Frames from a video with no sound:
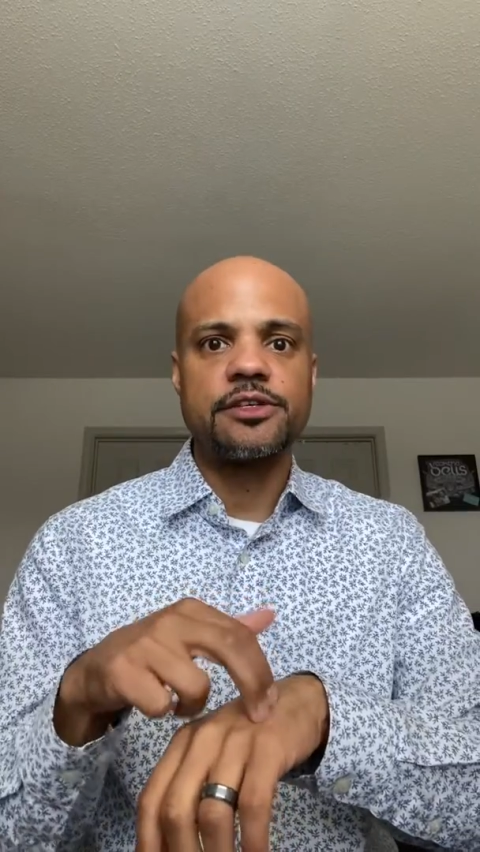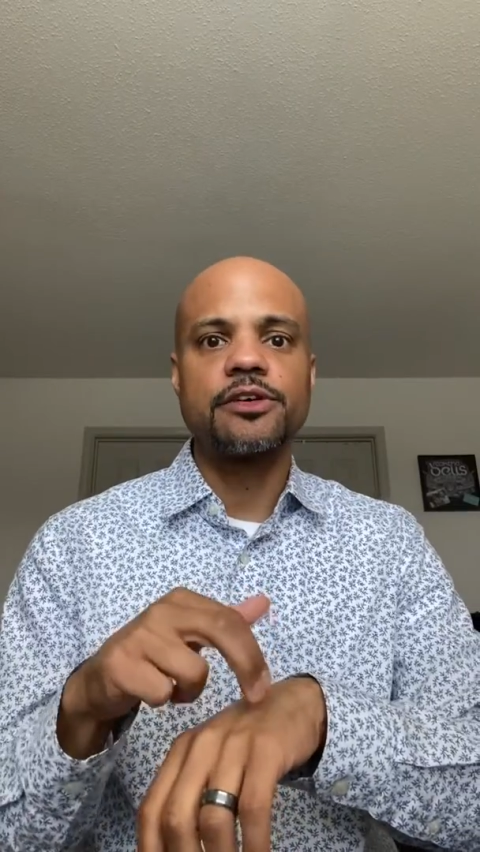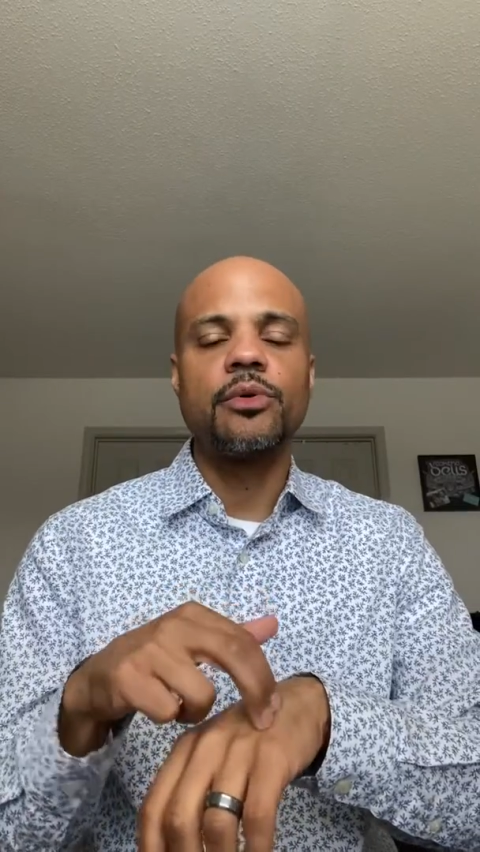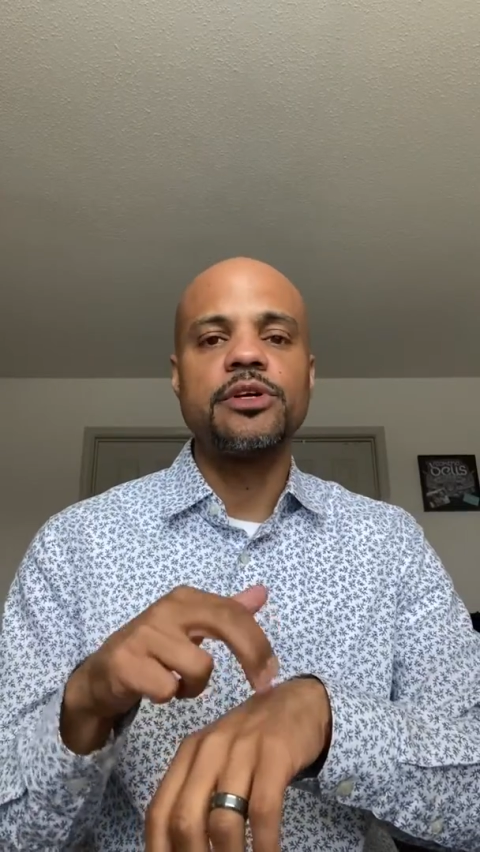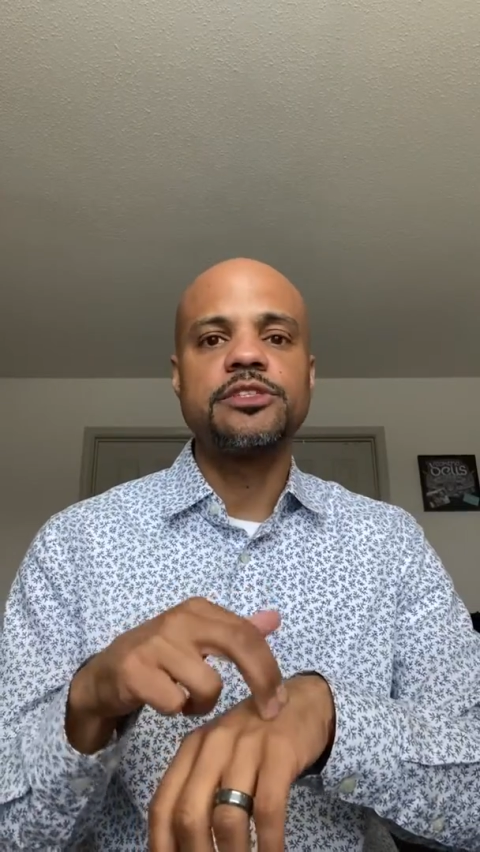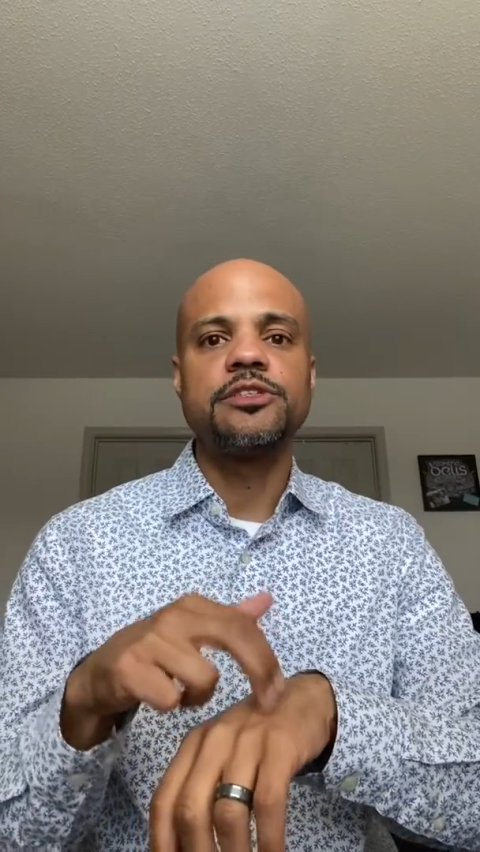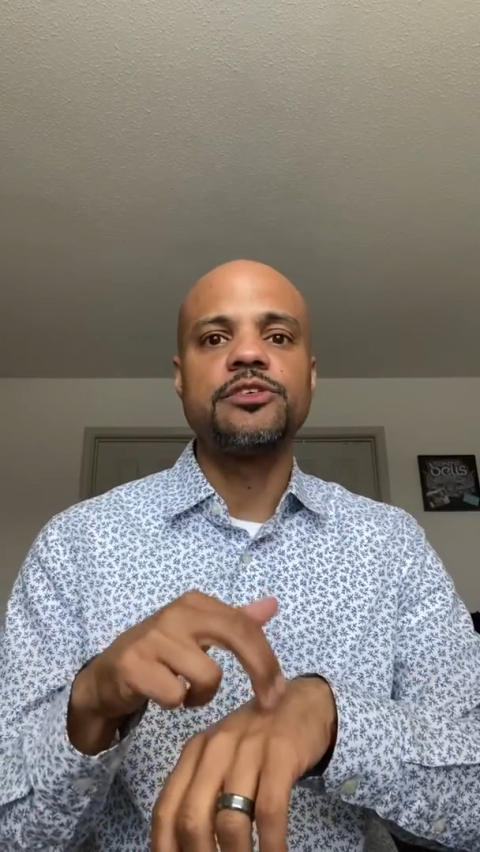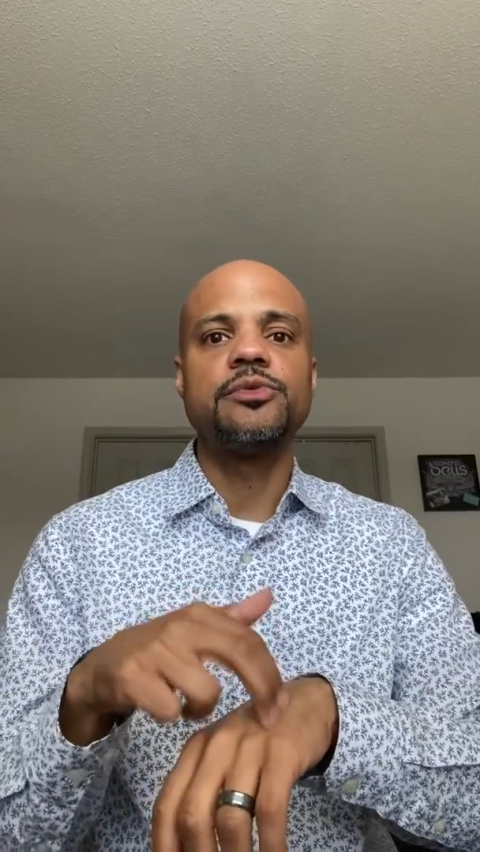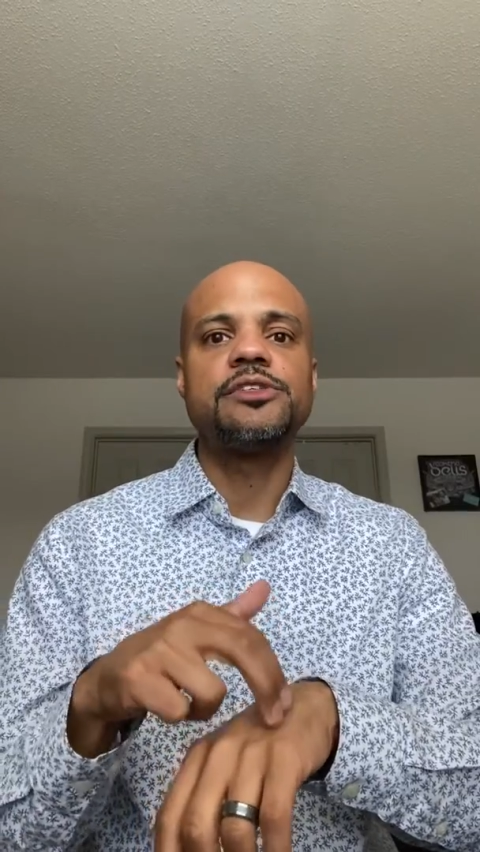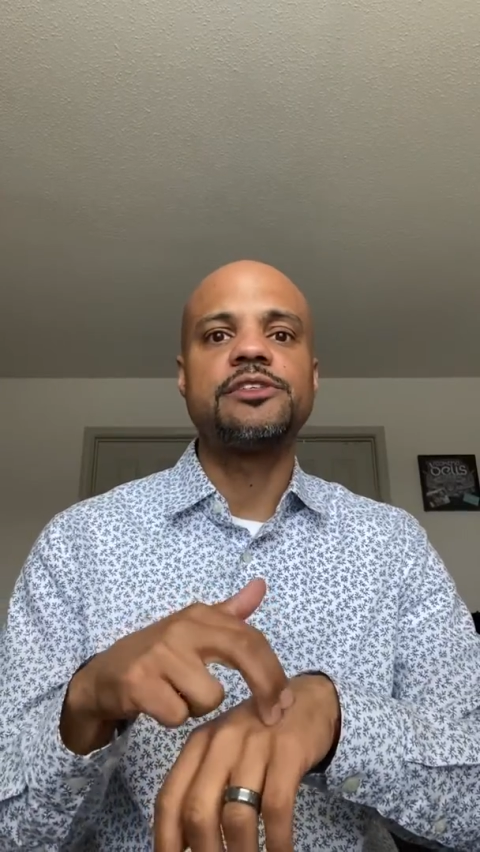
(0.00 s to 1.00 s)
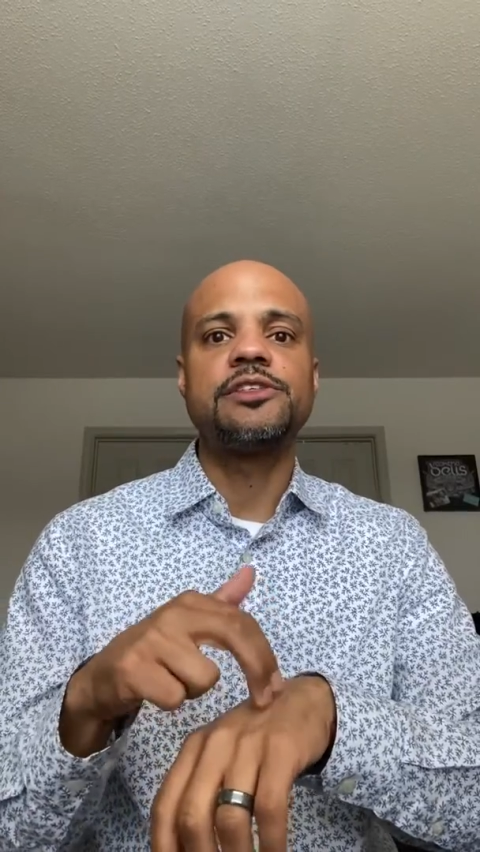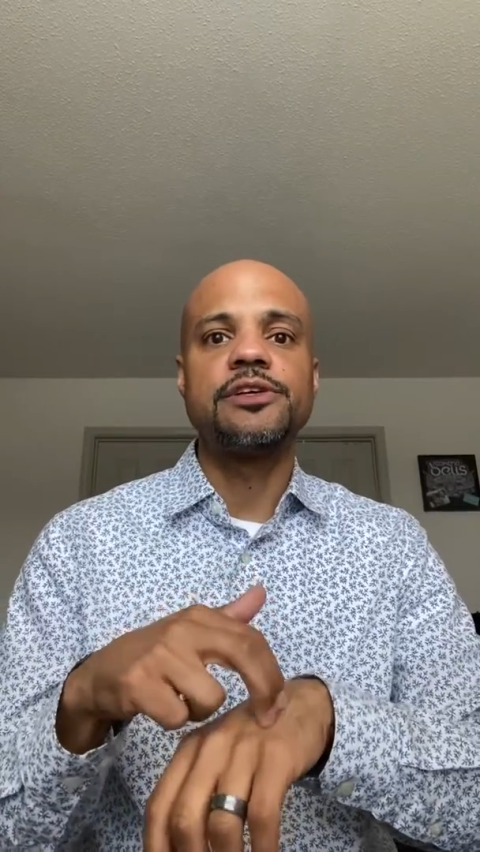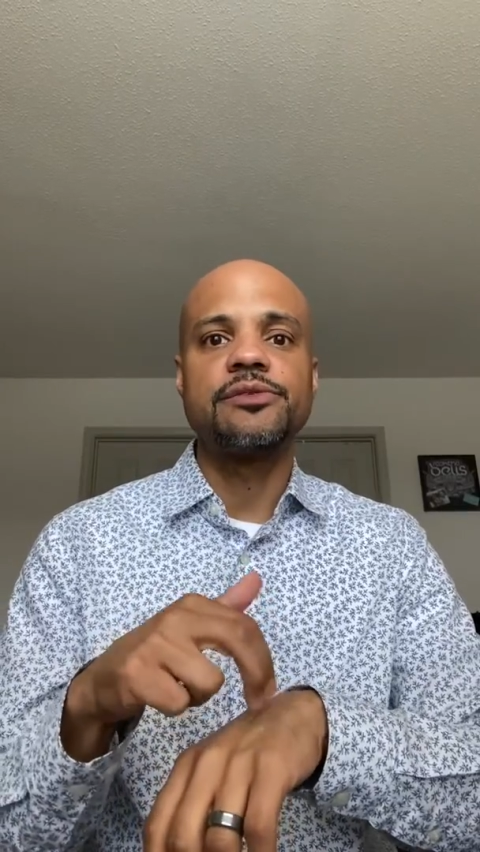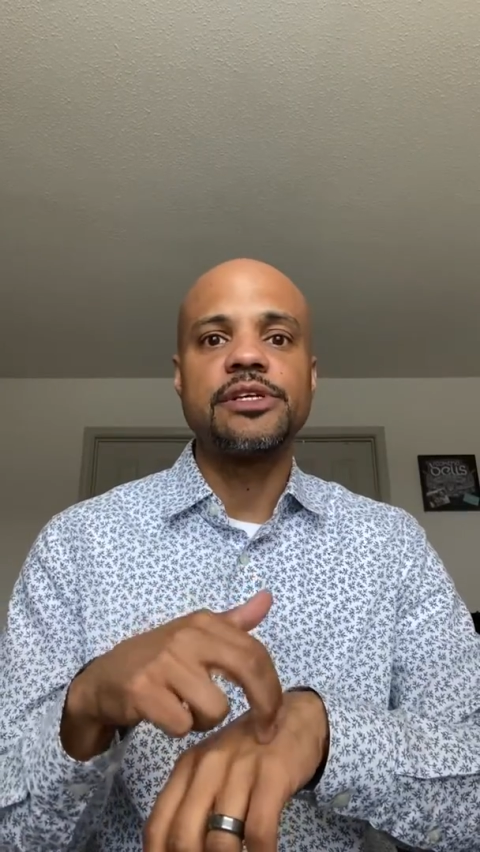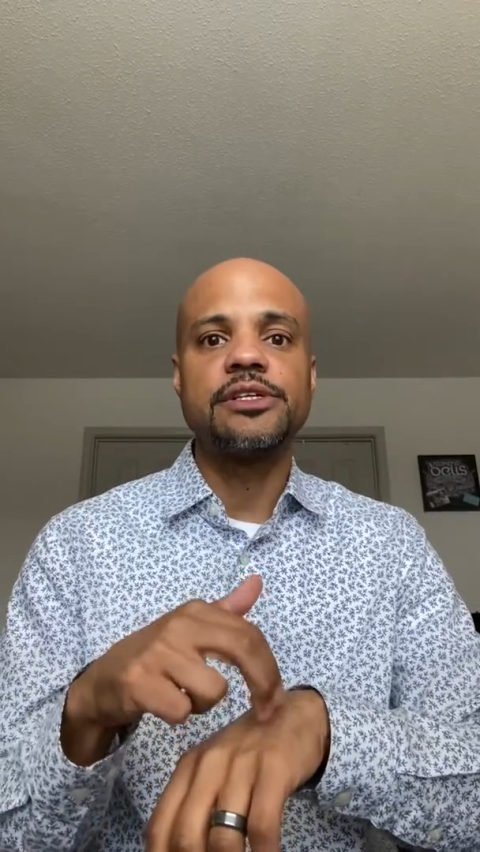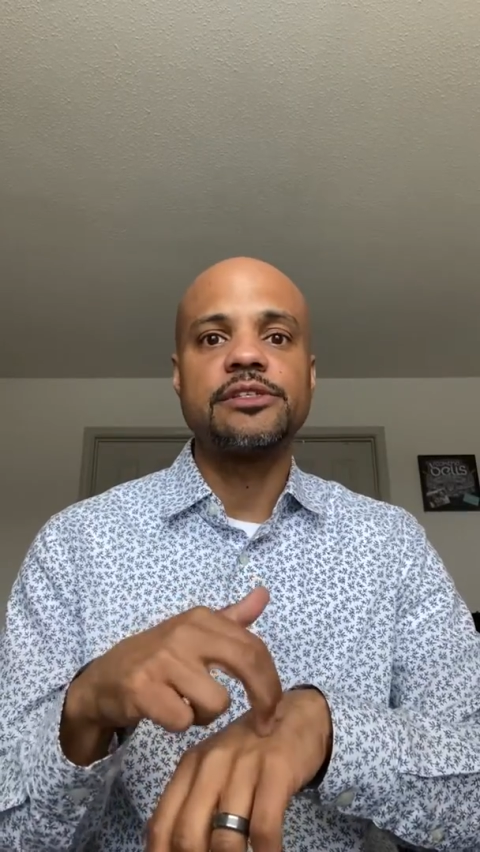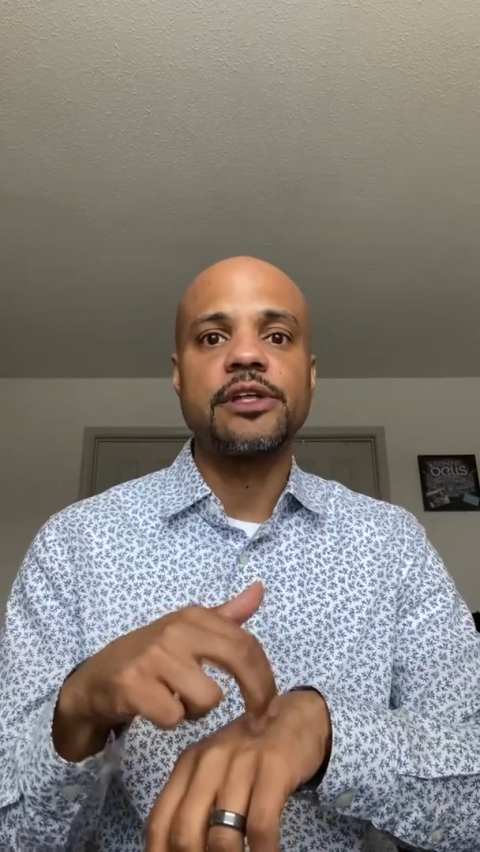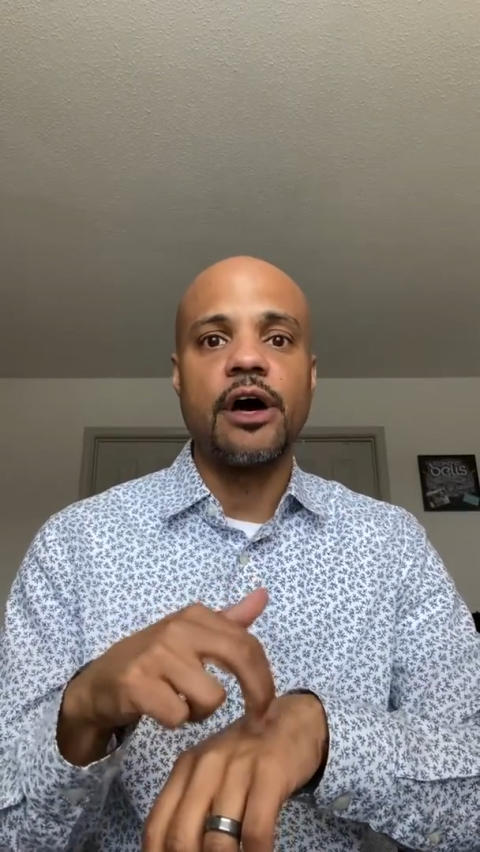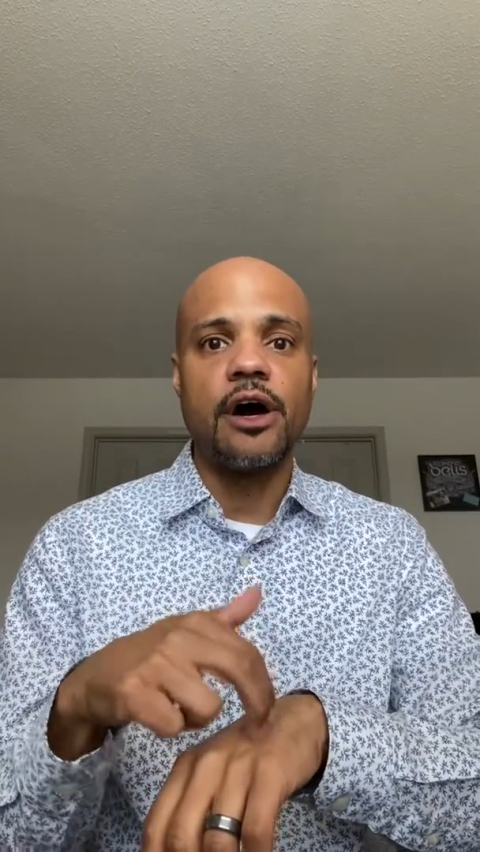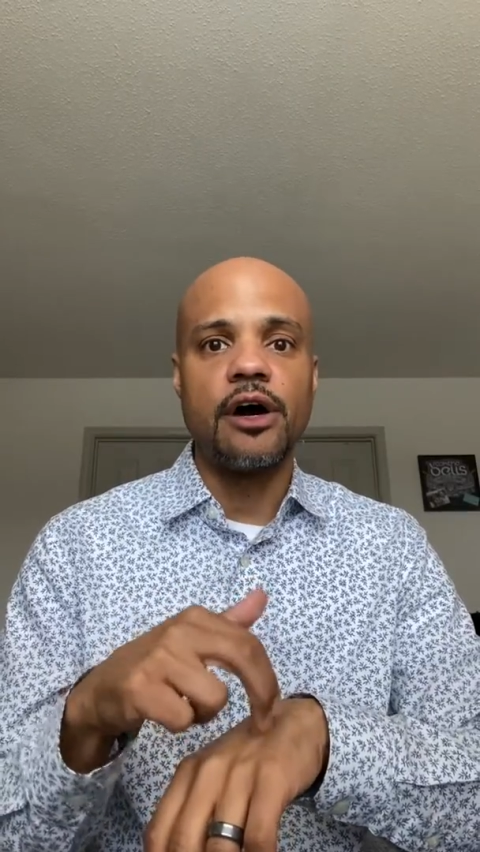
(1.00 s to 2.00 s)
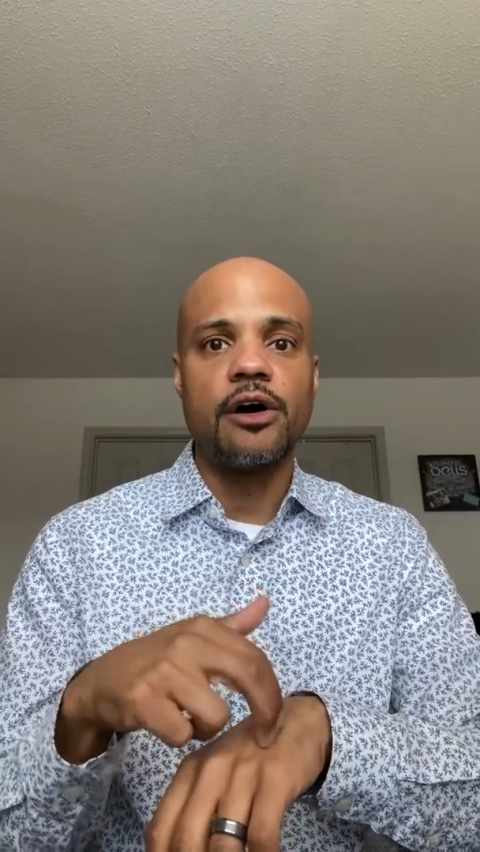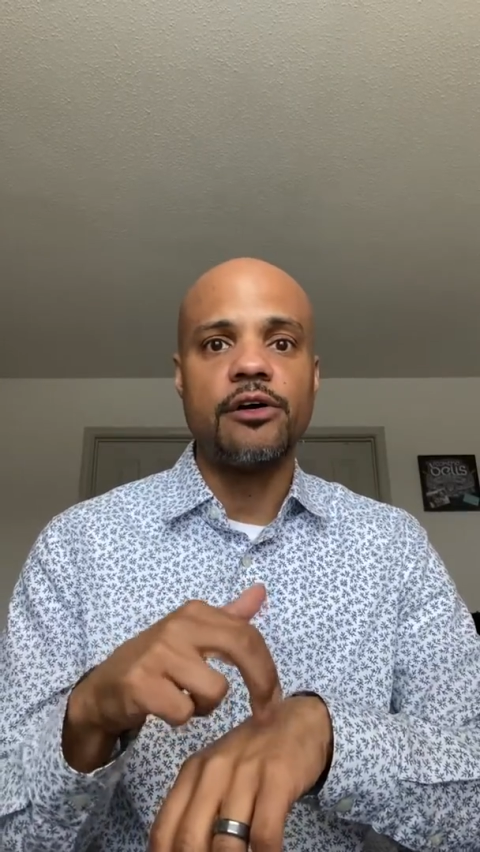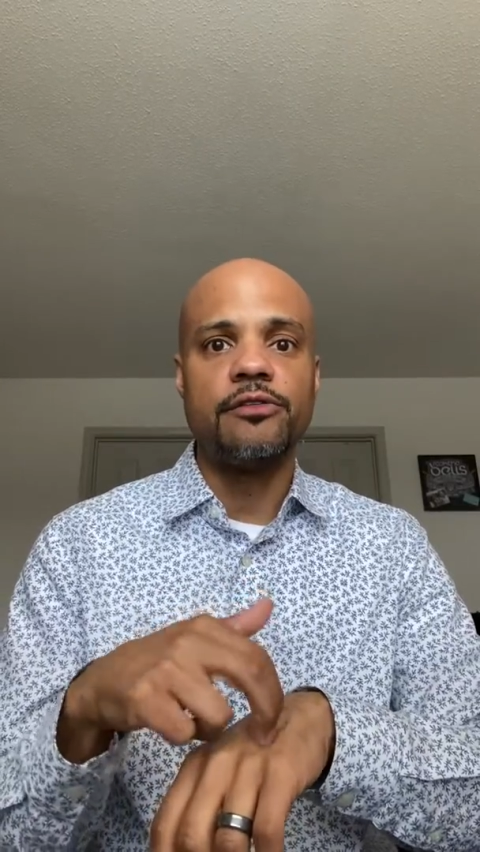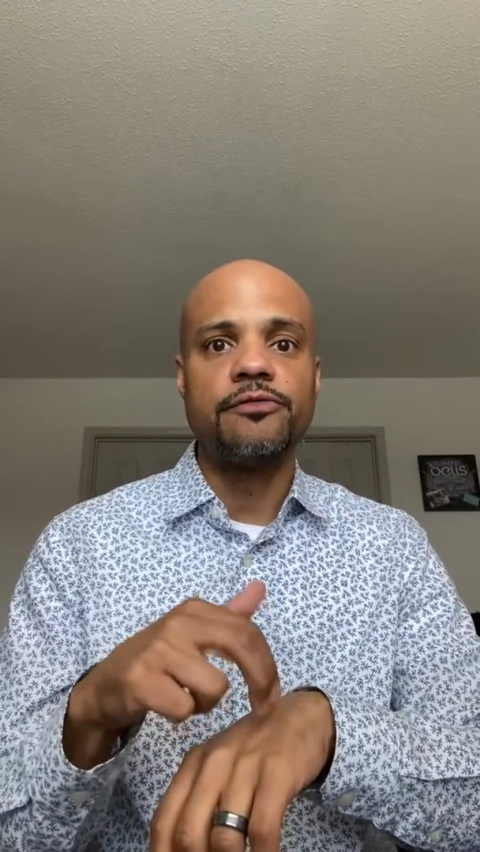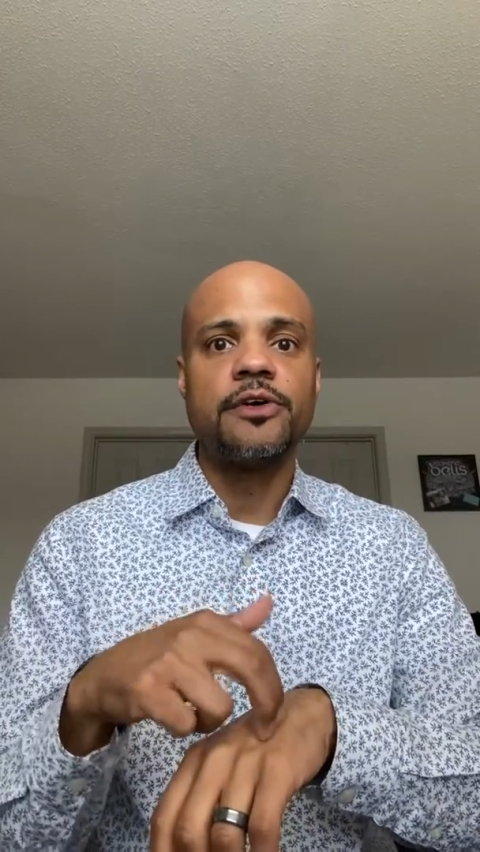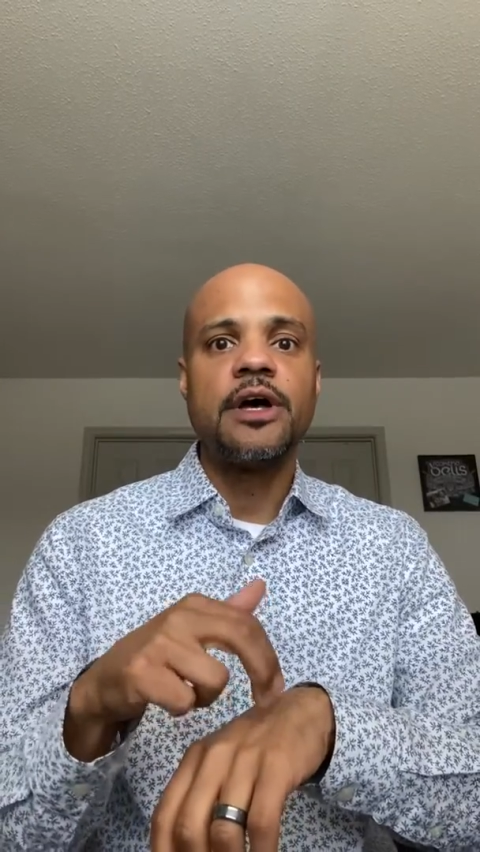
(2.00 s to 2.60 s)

you're going to do a series of